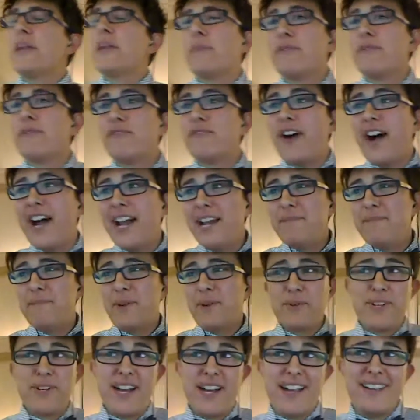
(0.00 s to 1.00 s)
provide
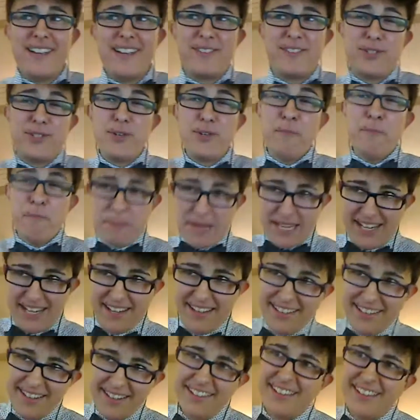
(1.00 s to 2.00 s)
bow ties to
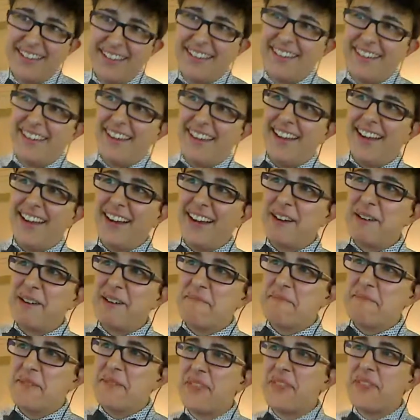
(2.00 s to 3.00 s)
me,
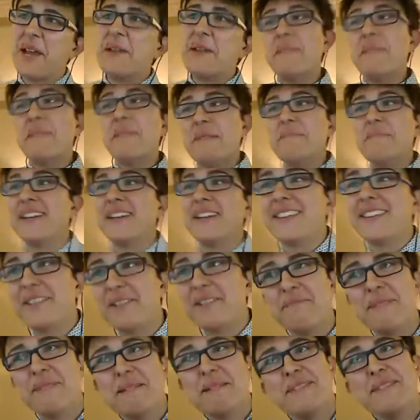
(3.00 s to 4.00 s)
then maybe
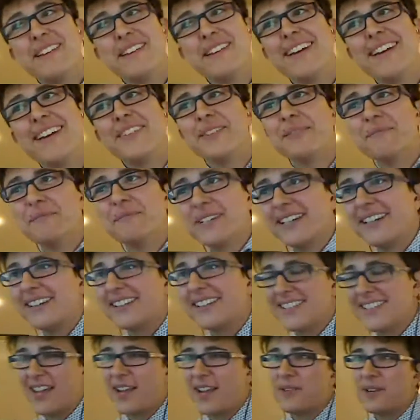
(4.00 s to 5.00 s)
that will be,
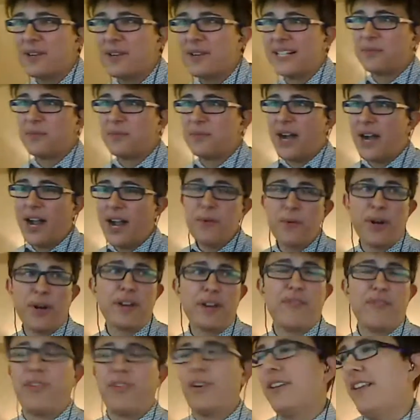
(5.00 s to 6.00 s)
because I
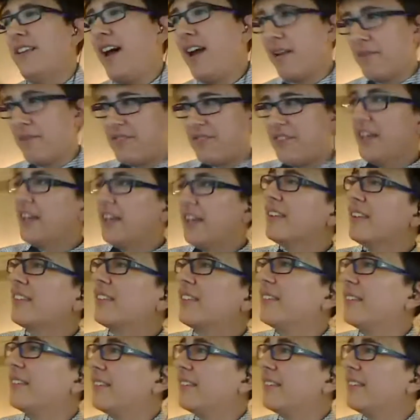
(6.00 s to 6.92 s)
work for a lot of things.